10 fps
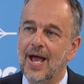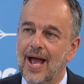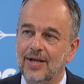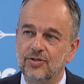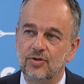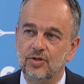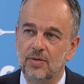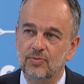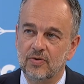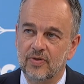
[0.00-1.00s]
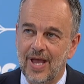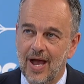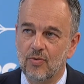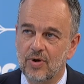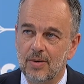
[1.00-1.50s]
And in terms of the
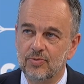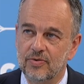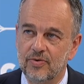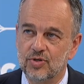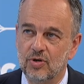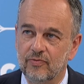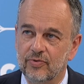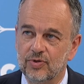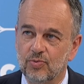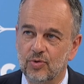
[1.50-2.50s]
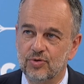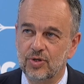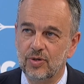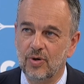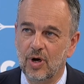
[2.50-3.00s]
outcomes of this conference, what do
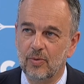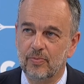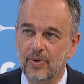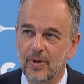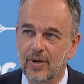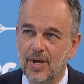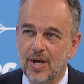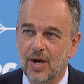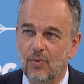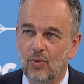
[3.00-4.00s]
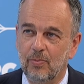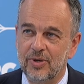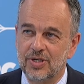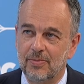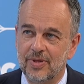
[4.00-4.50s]
you hope uh, will
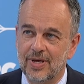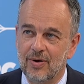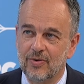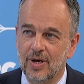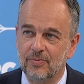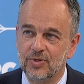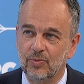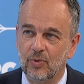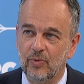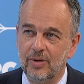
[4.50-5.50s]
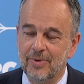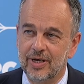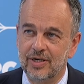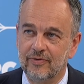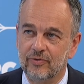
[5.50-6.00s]
be some of the outcomes that will really
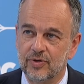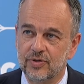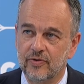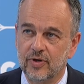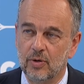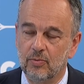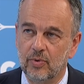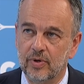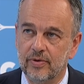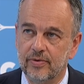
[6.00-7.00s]
make a difference to the Commonwealth?